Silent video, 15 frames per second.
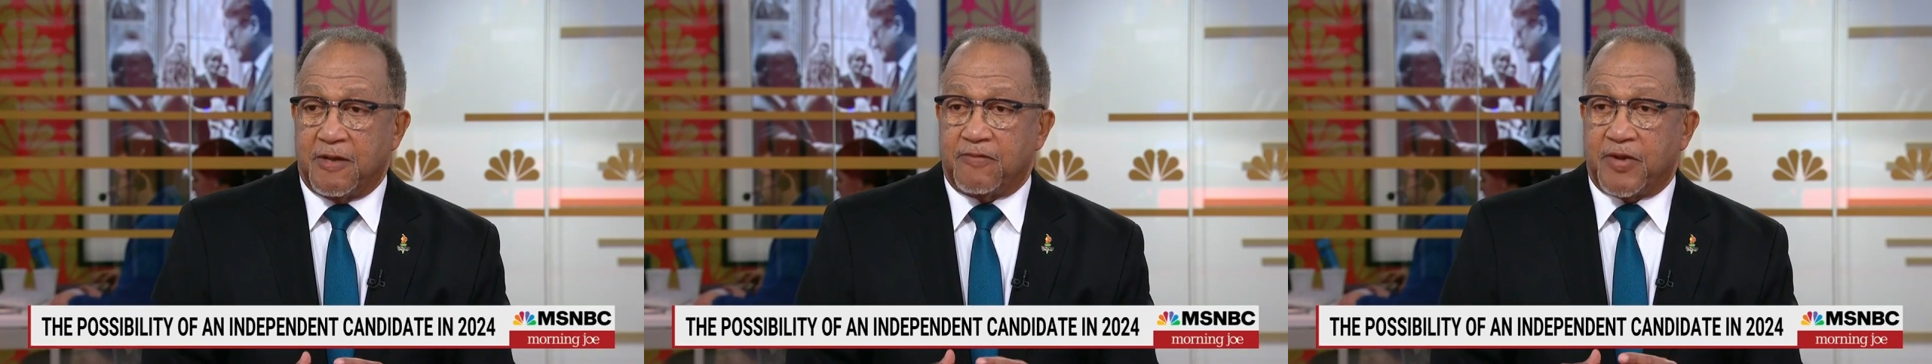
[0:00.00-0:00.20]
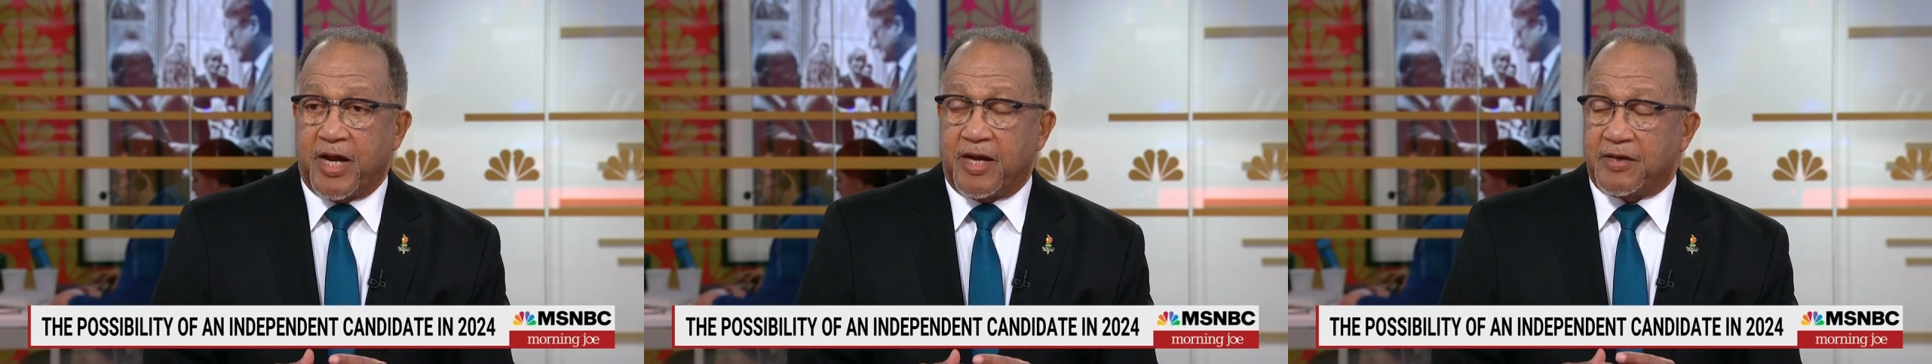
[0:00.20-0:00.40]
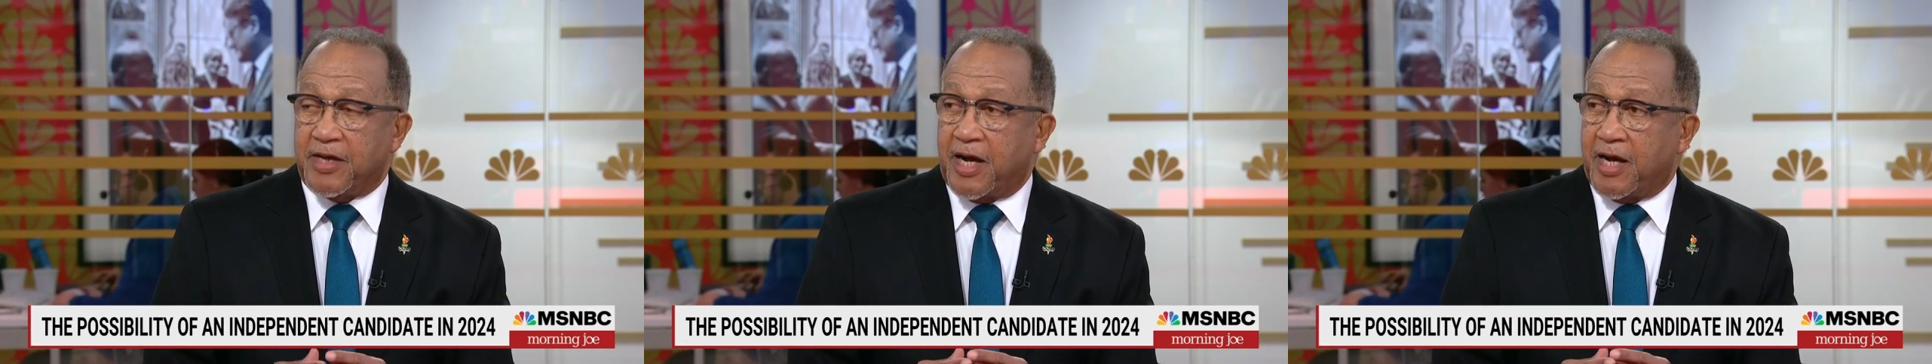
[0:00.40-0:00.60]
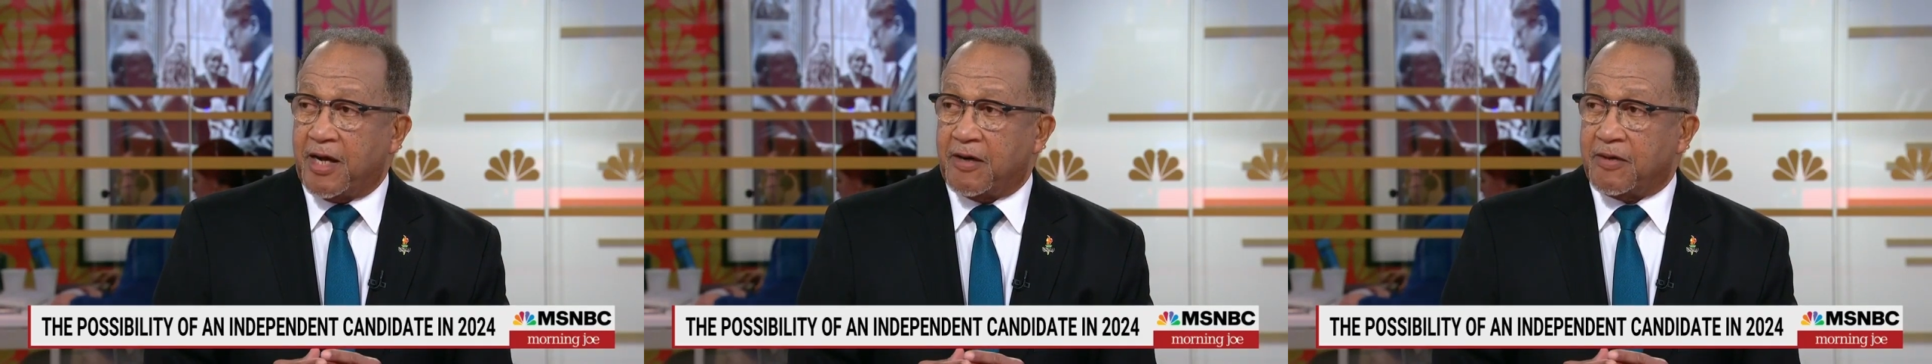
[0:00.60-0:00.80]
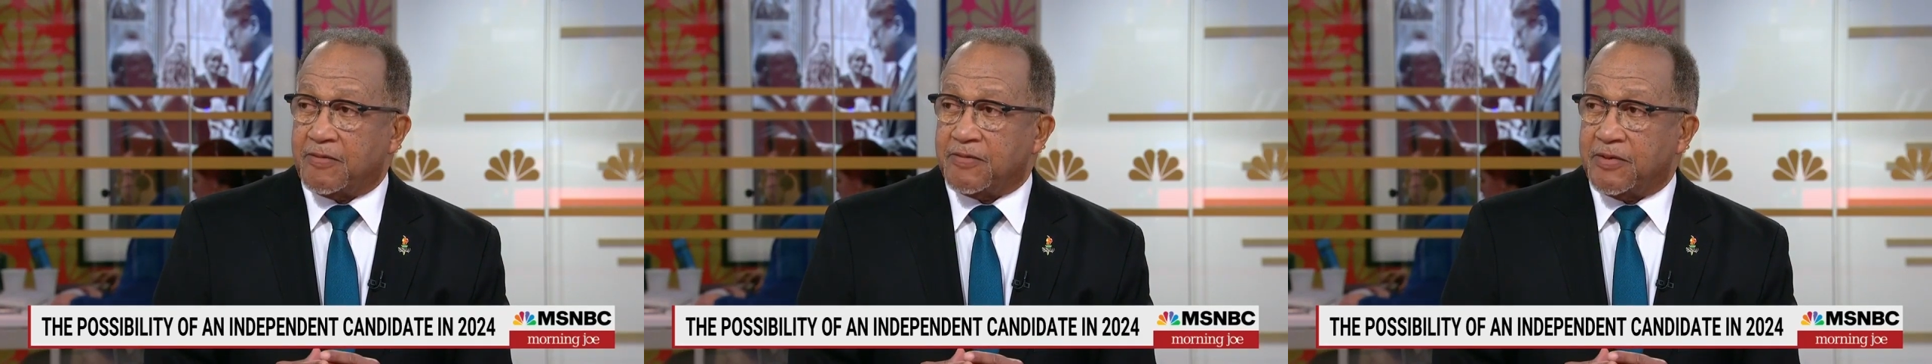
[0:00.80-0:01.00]
that
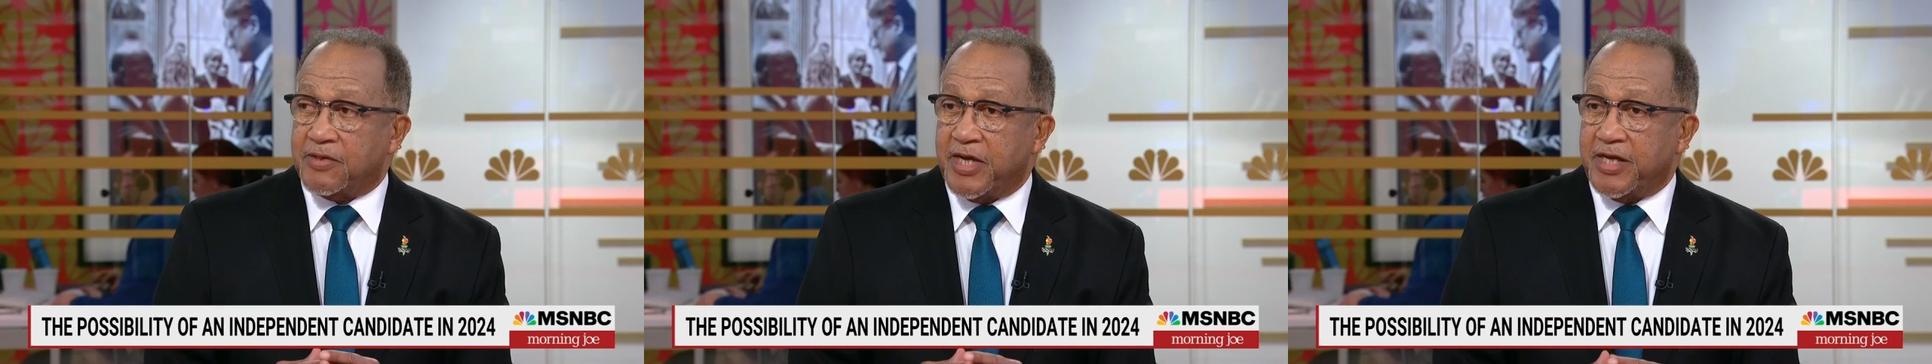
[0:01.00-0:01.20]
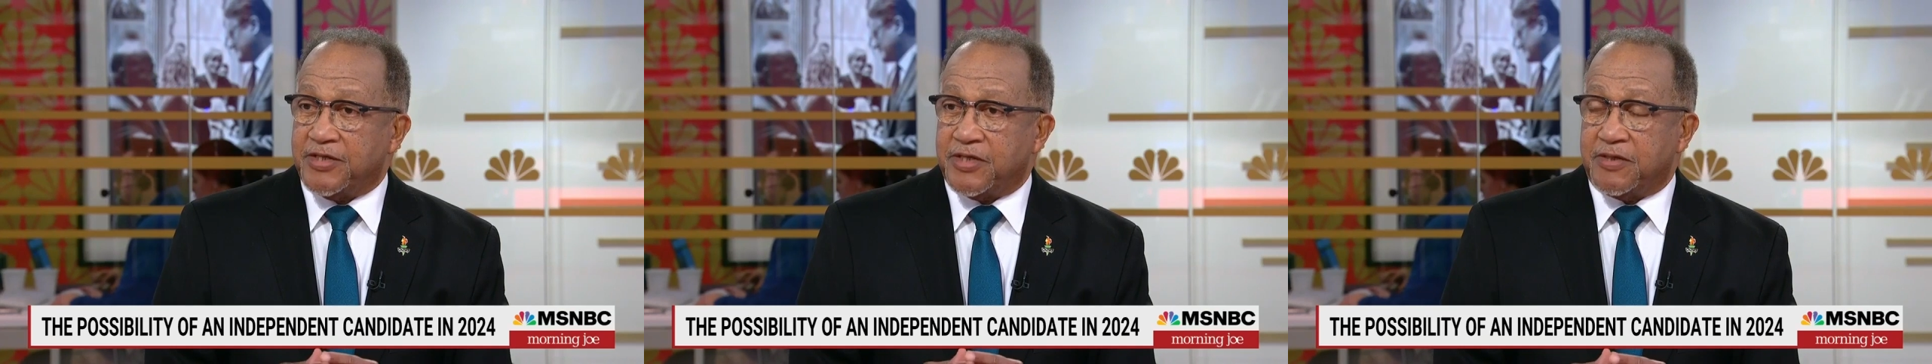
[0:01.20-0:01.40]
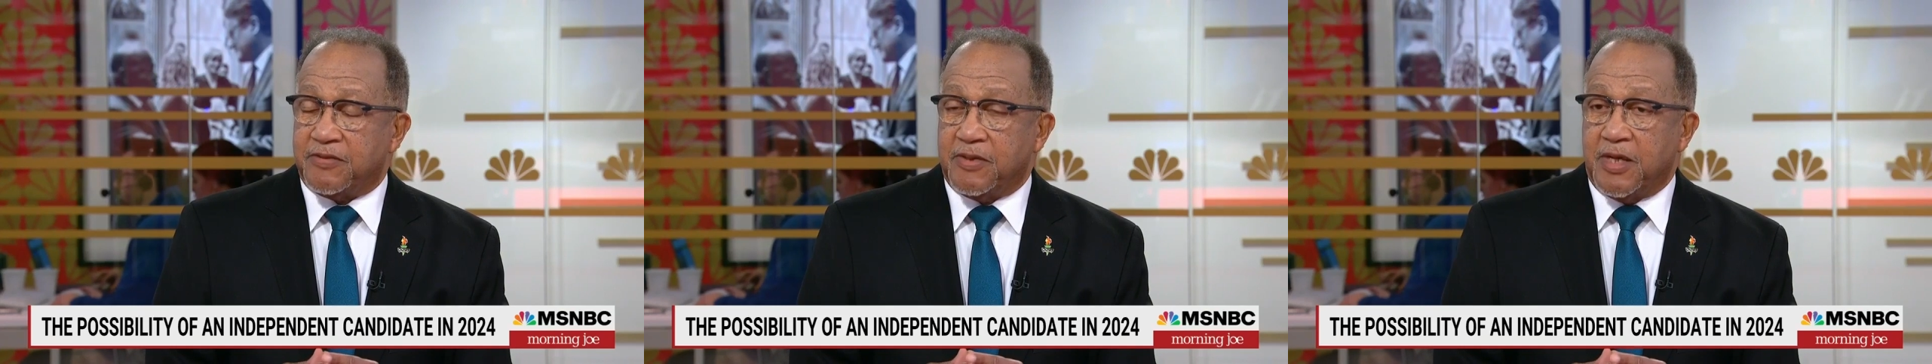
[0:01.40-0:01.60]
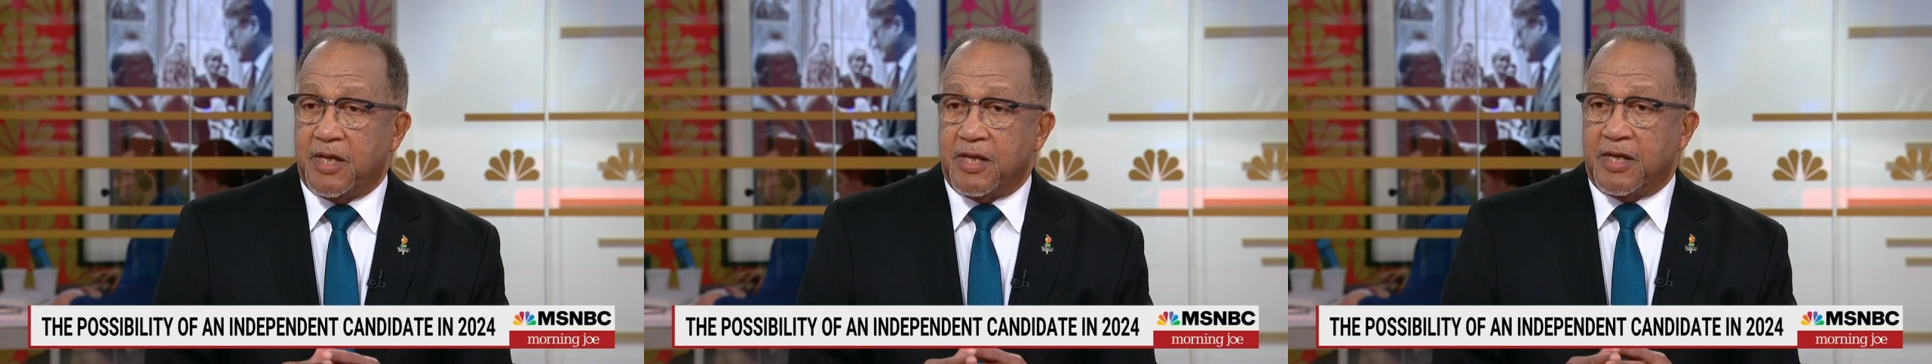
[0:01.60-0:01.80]
our nation